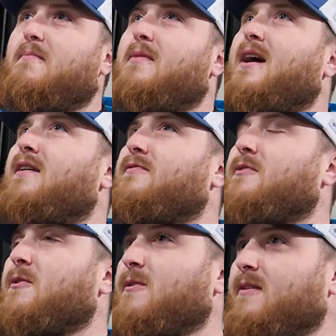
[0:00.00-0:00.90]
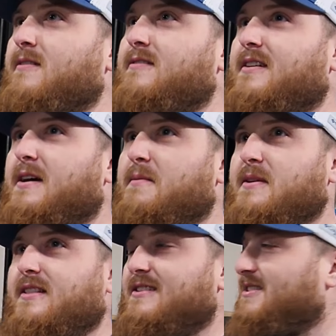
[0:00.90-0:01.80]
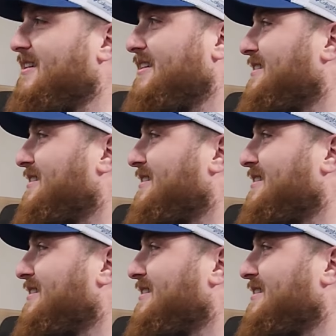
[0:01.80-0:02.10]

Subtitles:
By far. I mean, this thing